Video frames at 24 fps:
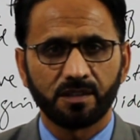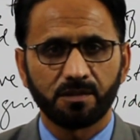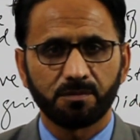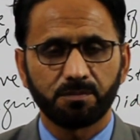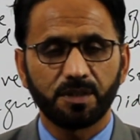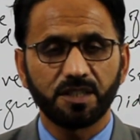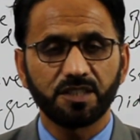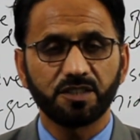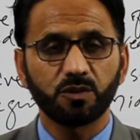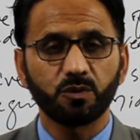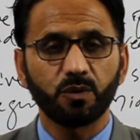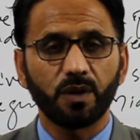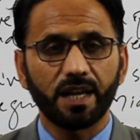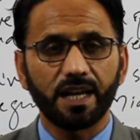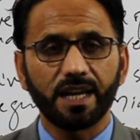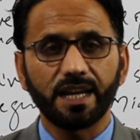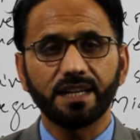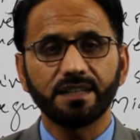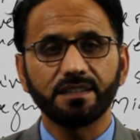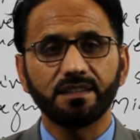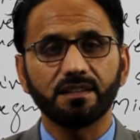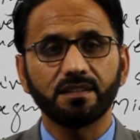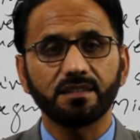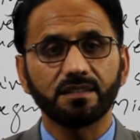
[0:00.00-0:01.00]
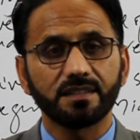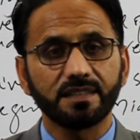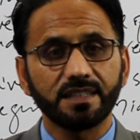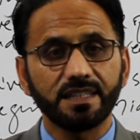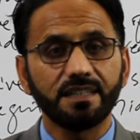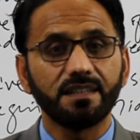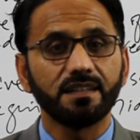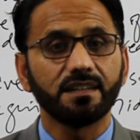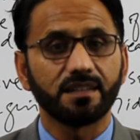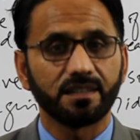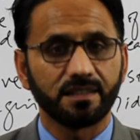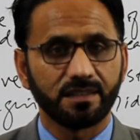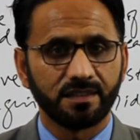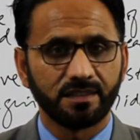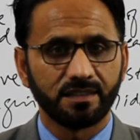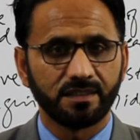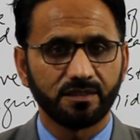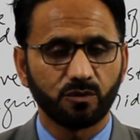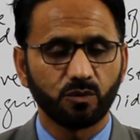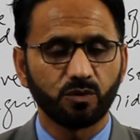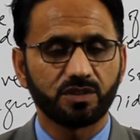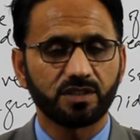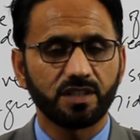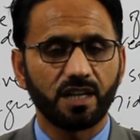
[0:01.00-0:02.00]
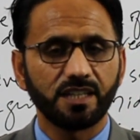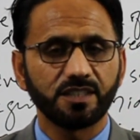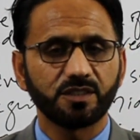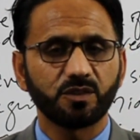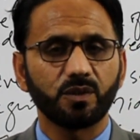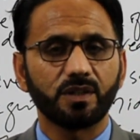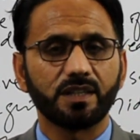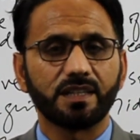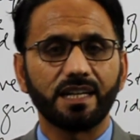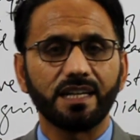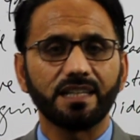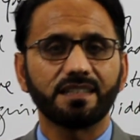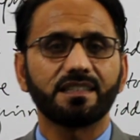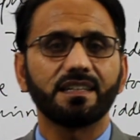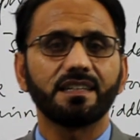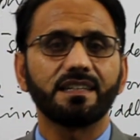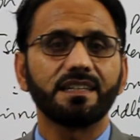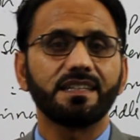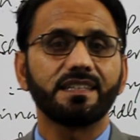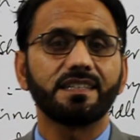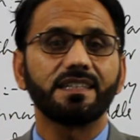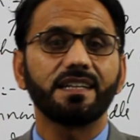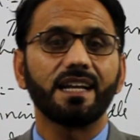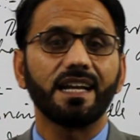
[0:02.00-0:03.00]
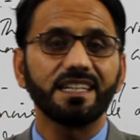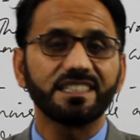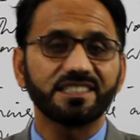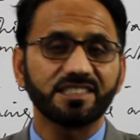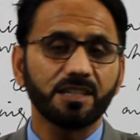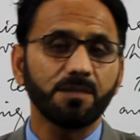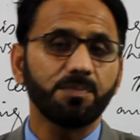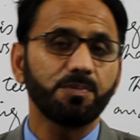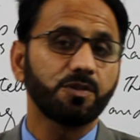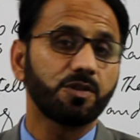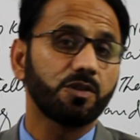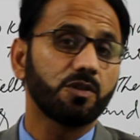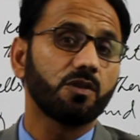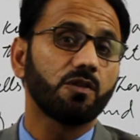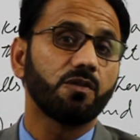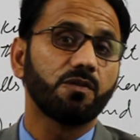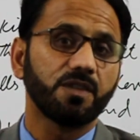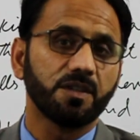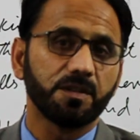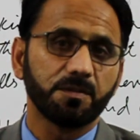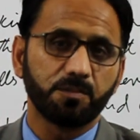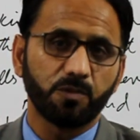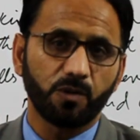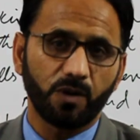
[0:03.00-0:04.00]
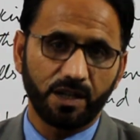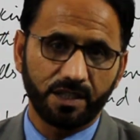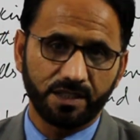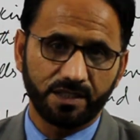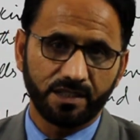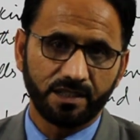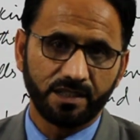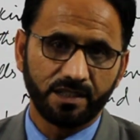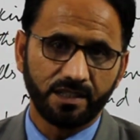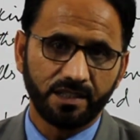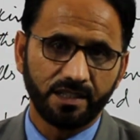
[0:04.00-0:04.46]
the reader, to try to get the reader accept your viewpoint.